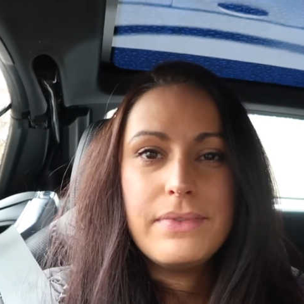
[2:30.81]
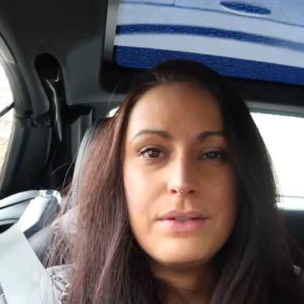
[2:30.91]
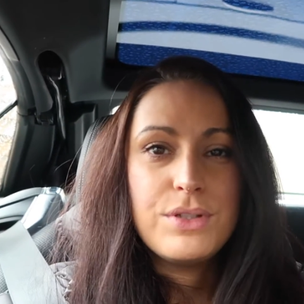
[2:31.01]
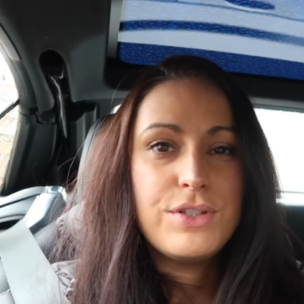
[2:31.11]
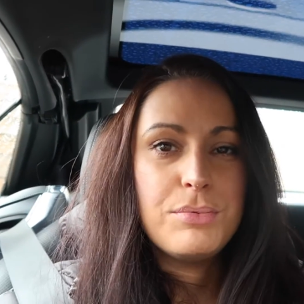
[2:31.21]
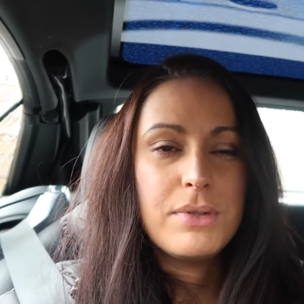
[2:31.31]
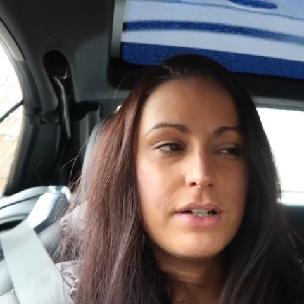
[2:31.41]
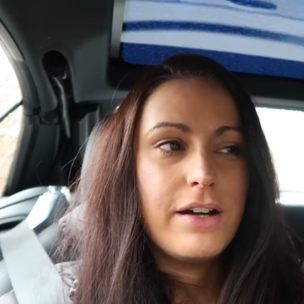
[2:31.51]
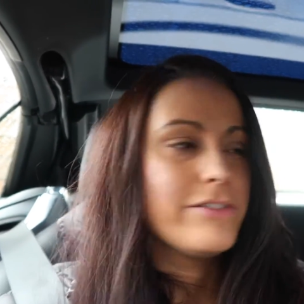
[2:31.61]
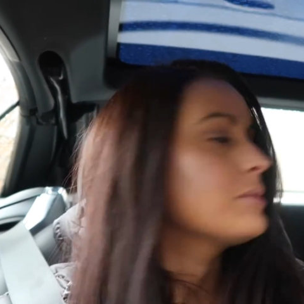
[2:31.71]
It was super
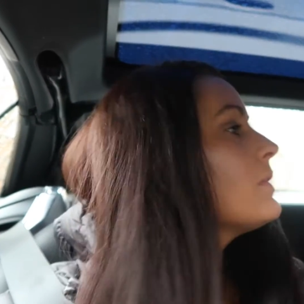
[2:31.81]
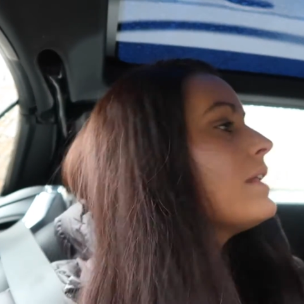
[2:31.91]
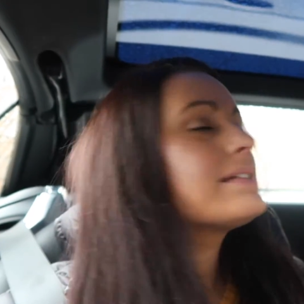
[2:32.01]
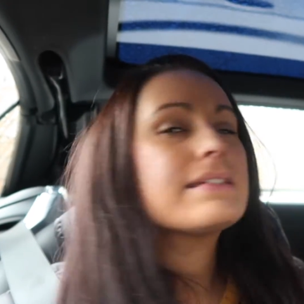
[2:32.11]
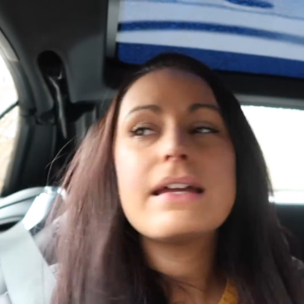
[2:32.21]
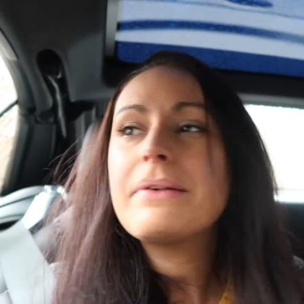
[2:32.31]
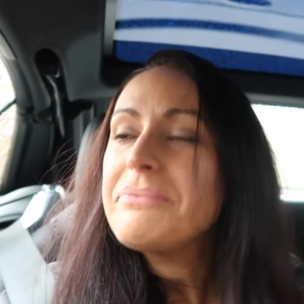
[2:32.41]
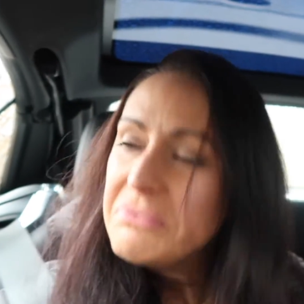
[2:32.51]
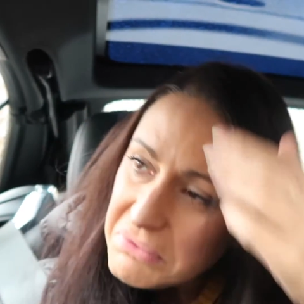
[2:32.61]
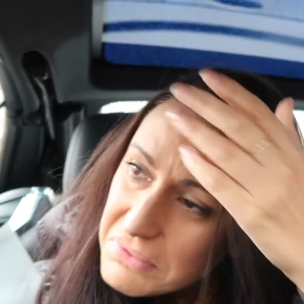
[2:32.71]
uncomfortable last time,